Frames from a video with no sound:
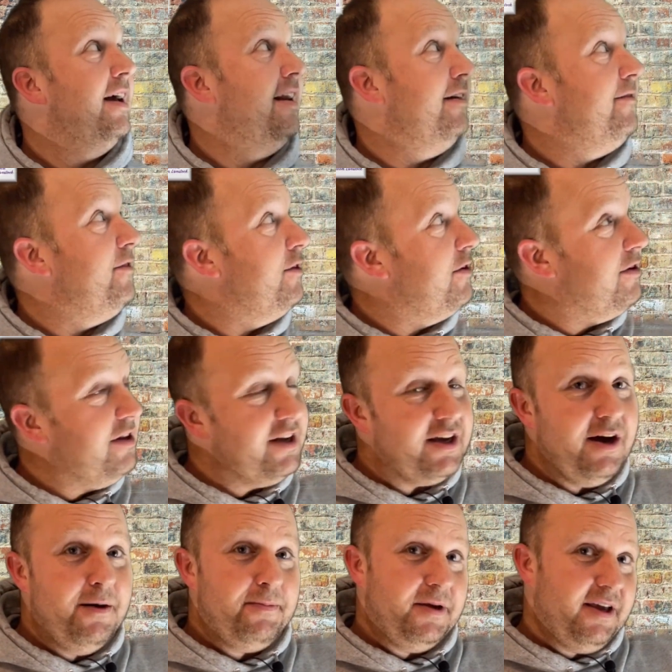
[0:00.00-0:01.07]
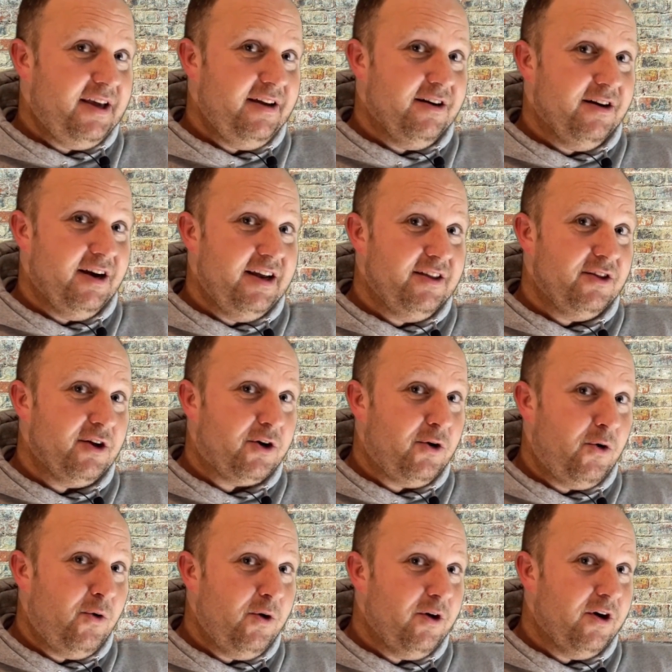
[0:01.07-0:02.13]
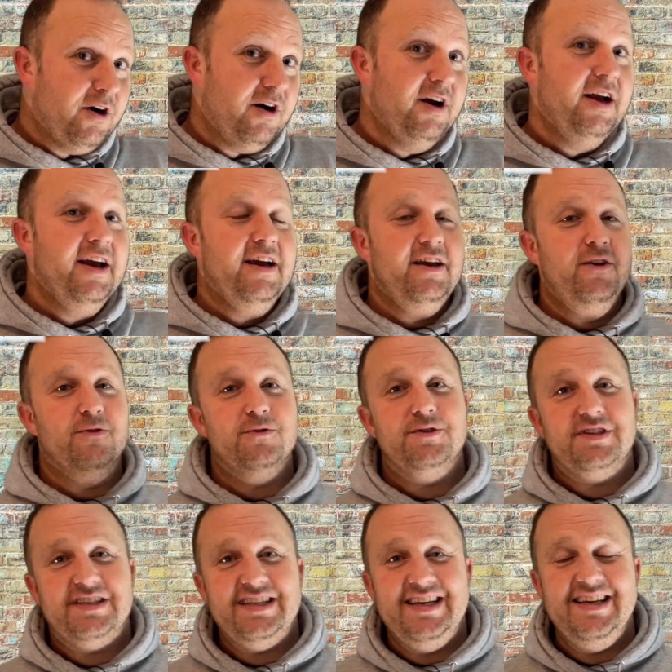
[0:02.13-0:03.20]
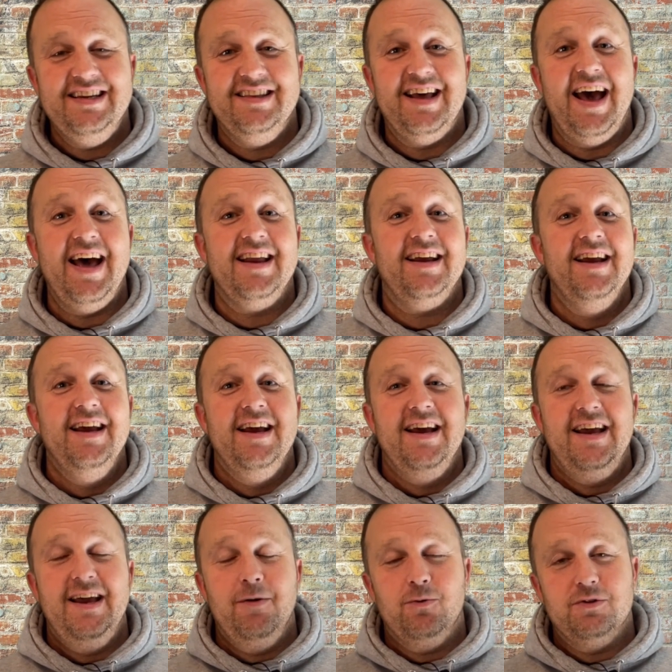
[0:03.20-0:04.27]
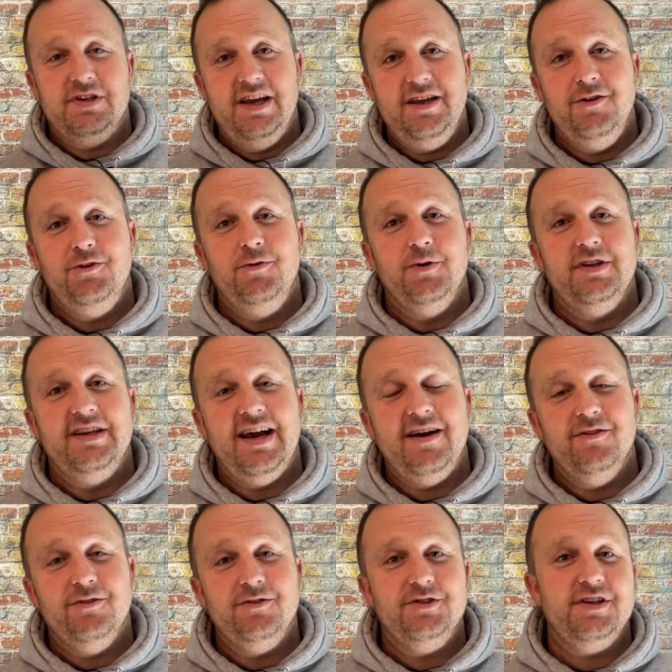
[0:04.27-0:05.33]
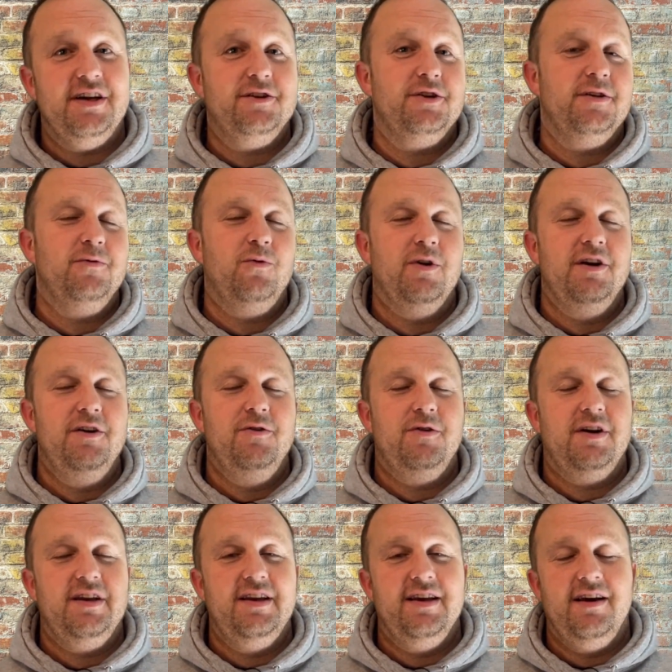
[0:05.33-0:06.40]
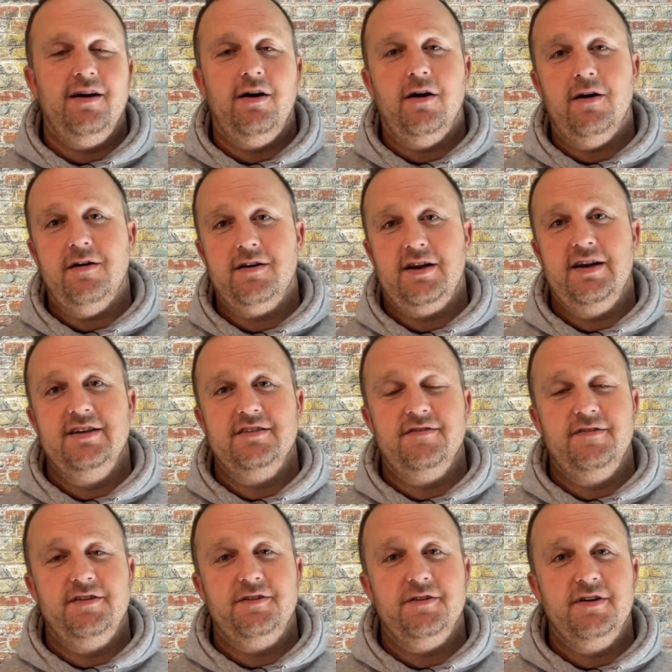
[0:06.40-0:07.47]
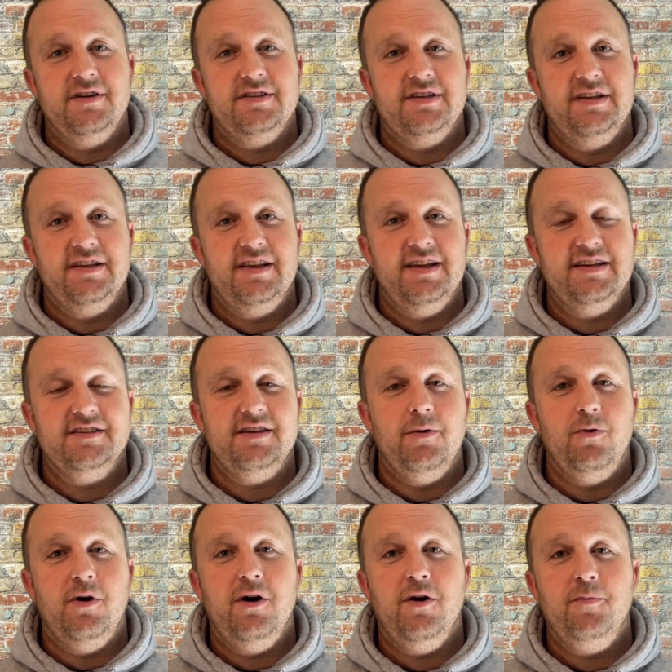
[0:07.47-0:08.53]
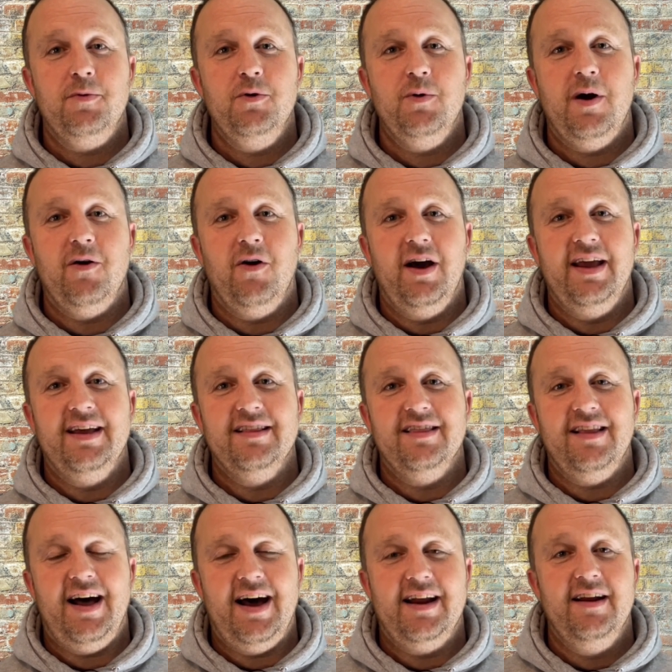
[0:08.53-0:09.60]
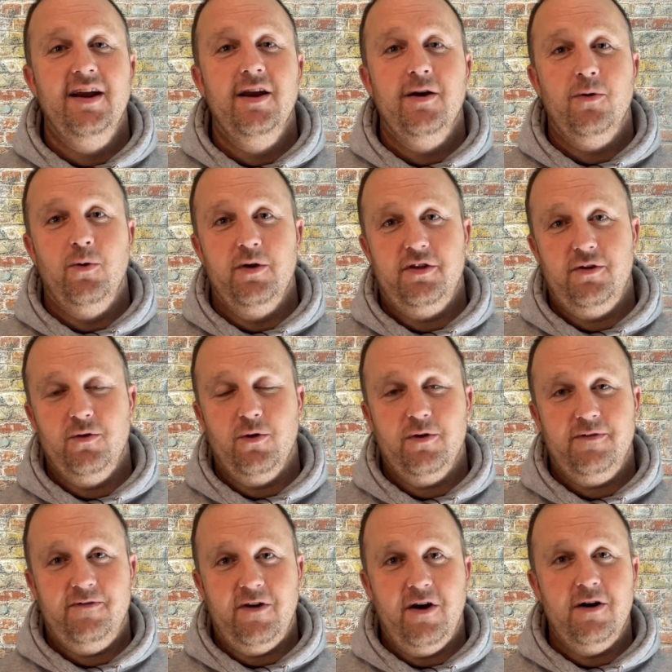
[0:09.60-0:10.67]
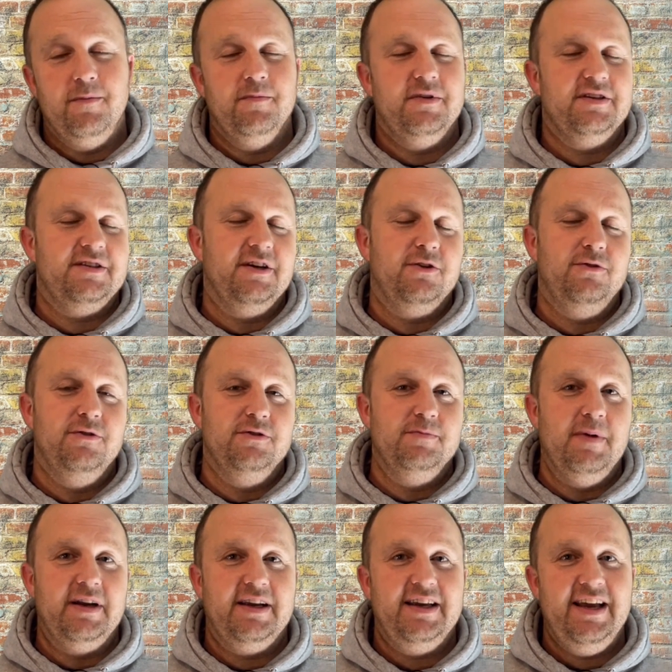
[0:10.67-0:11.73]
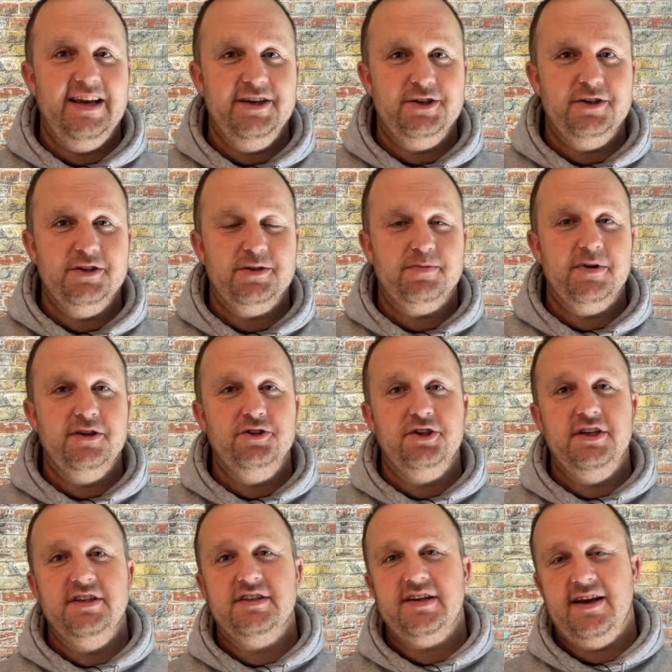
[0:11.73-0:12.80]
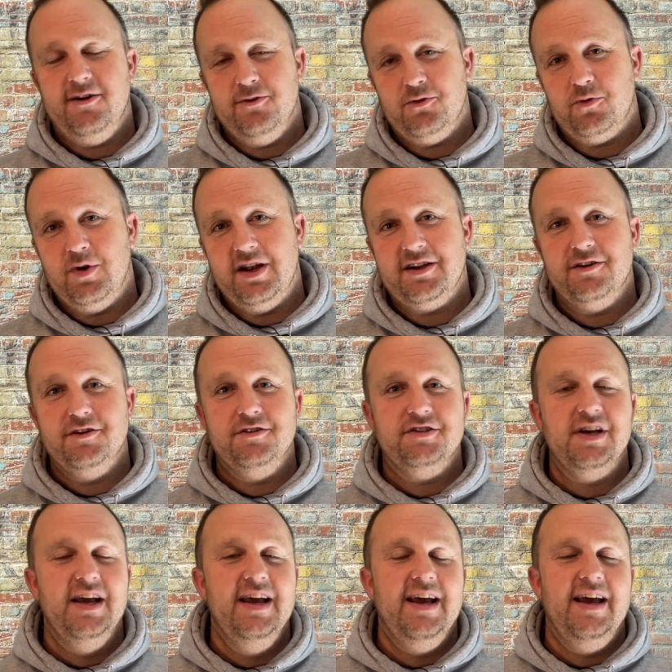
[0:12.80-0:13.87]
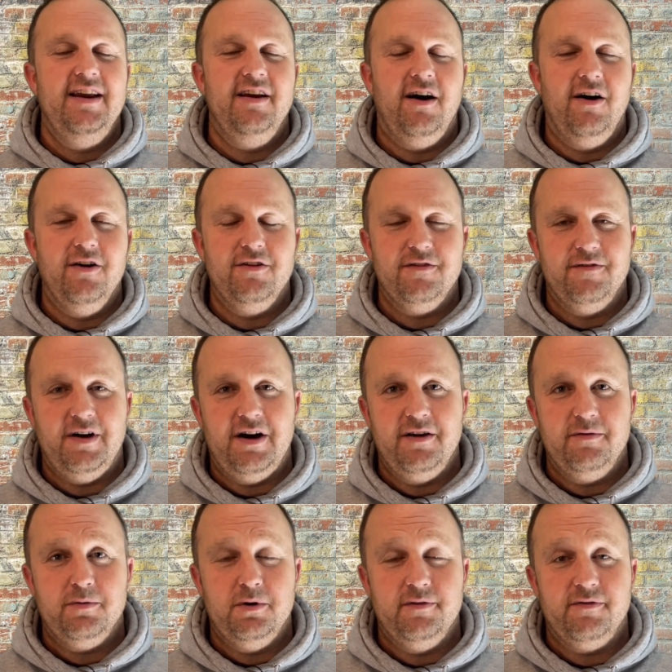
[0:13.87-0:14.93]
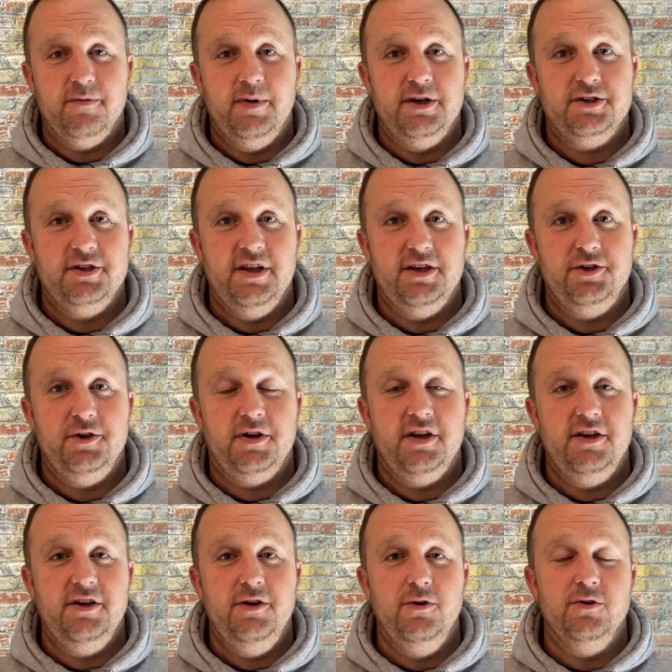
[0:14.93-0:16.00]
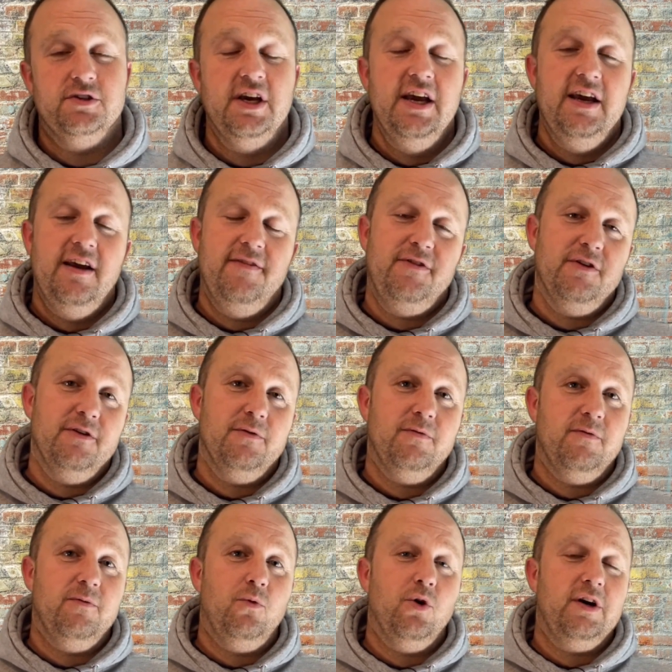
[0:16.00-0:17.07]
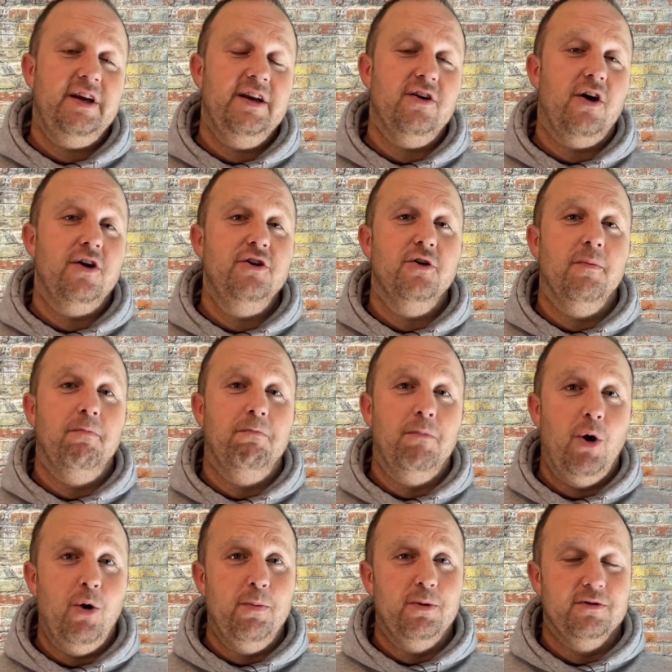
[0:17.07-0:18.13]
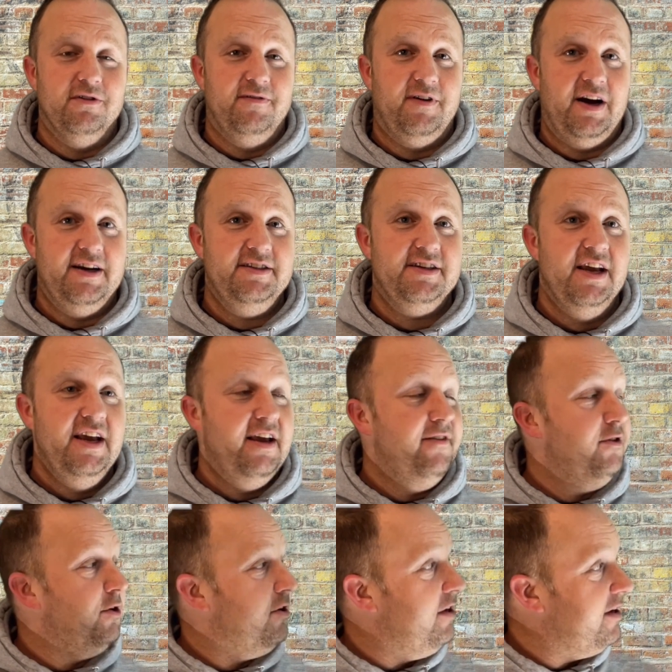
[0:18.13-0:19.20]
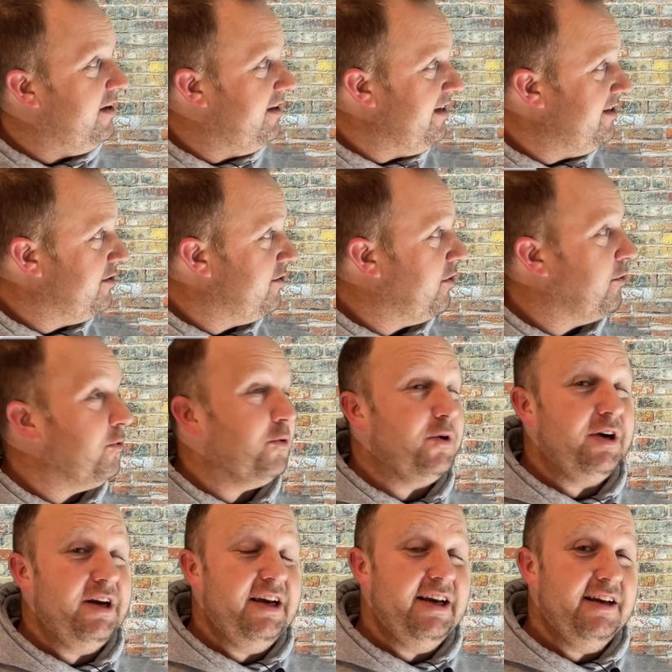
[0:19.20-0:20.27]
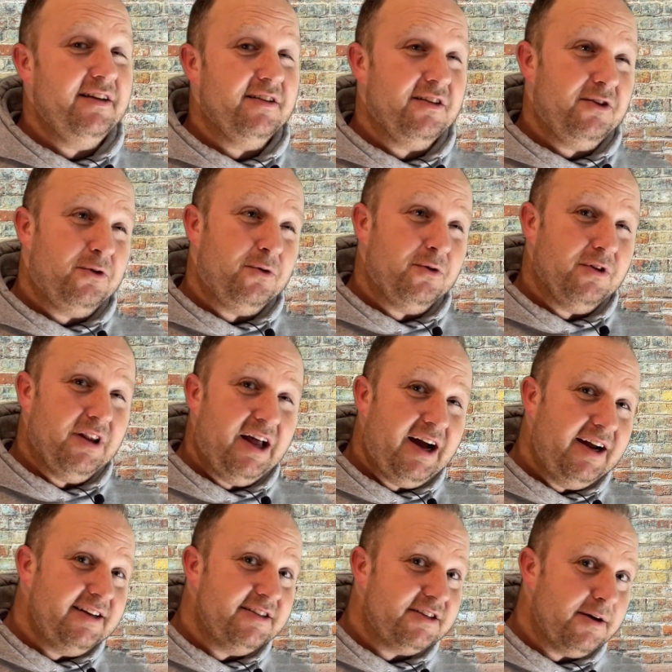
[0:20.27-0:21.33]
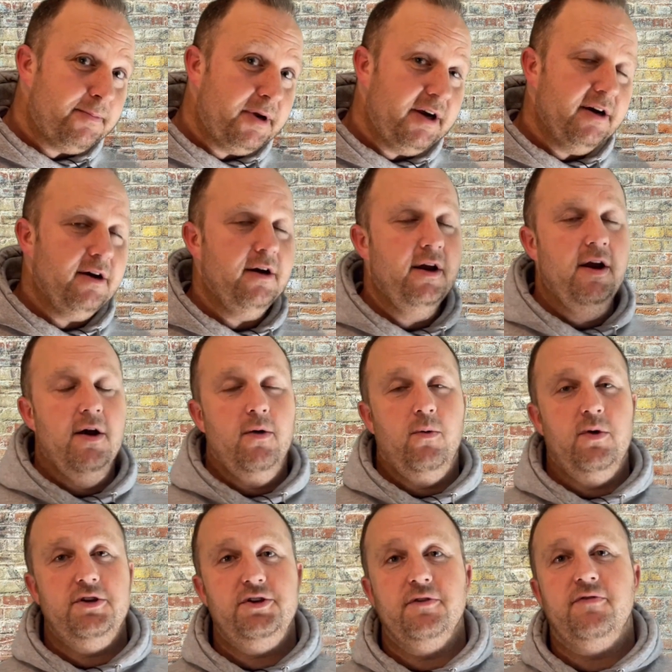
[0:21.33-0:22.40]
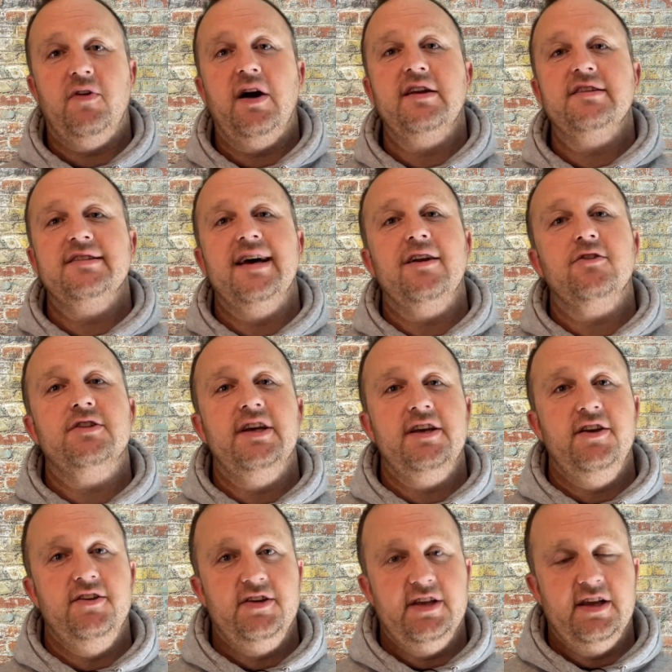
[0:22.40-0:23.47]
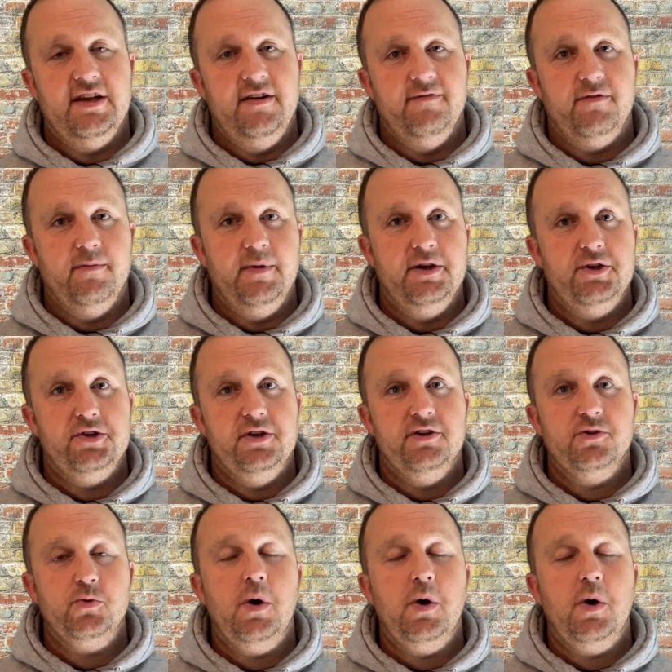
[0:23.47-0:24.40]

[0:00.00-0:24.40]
and if you click up here in the corner, you'll see that it will take you to a download section where you can get all kinds of interesting things that will help you out a lot with your farm. This includes medication spreadsheets, health records, and other valuable information that you can use. If you're working on your mobile device, if you click on these three little lines up here, what you'll find is that'll take you to that information as